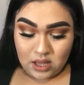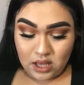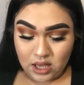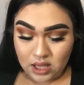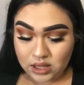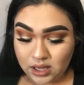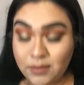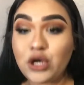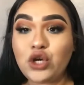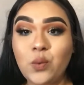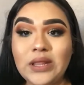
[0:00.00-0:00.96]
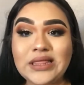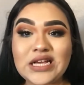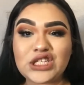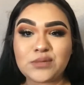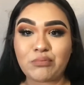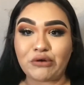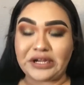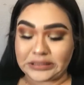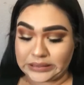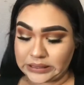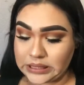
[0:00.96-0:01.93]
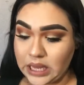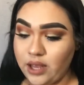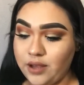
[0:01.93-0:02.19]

I think I'm gonna do one last spritz.